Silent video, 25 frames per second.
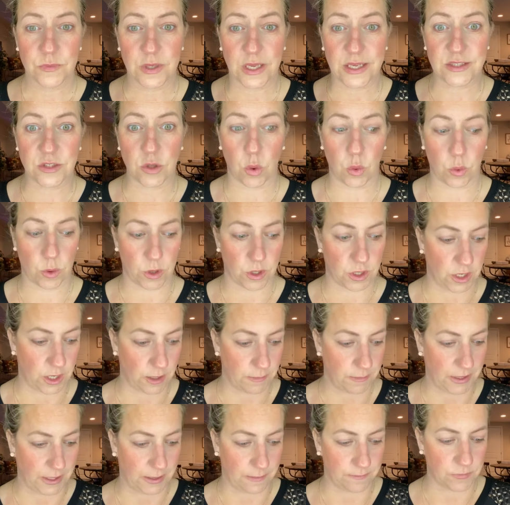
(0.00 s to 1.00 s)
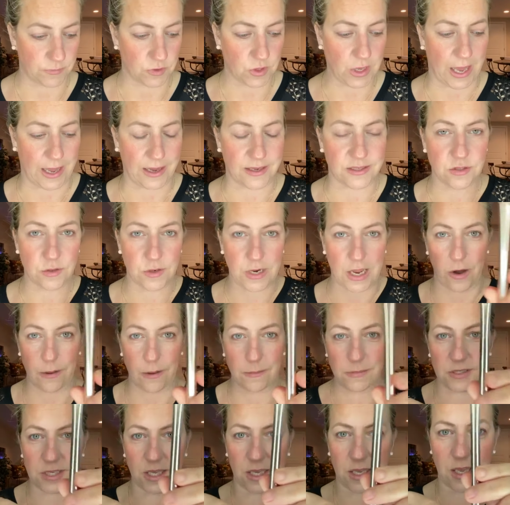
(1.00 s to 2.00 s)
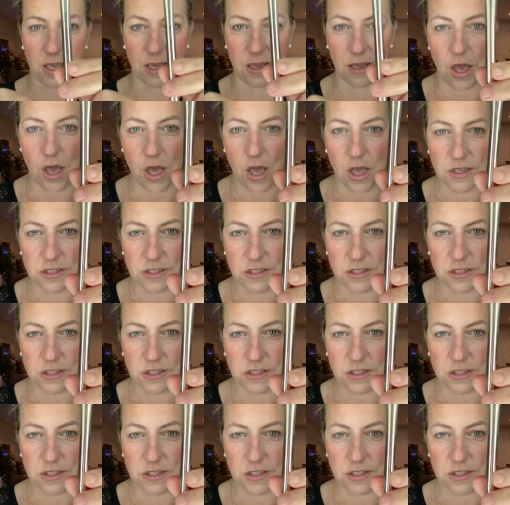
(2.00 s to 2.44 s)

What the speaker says: It's horrid on me. Okay, so now I'm taking,